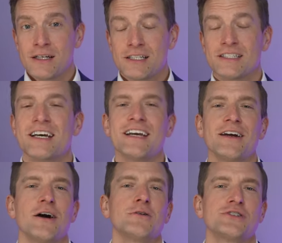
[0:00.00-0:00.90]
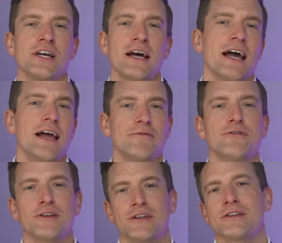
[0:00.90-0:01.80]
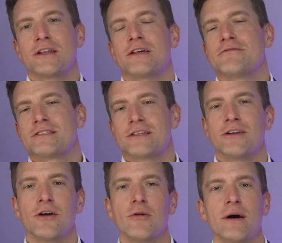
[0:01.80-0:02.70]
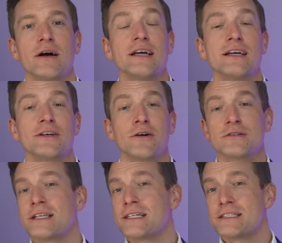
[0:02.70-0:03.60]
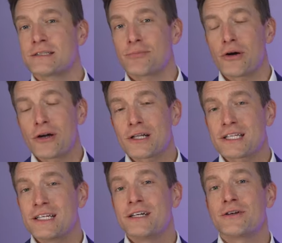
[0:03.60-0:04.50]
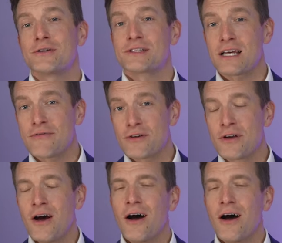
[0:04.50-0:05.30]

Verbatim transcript: Today, I'll share everything that there is to know about Eargo's latest product, the Eargo 7,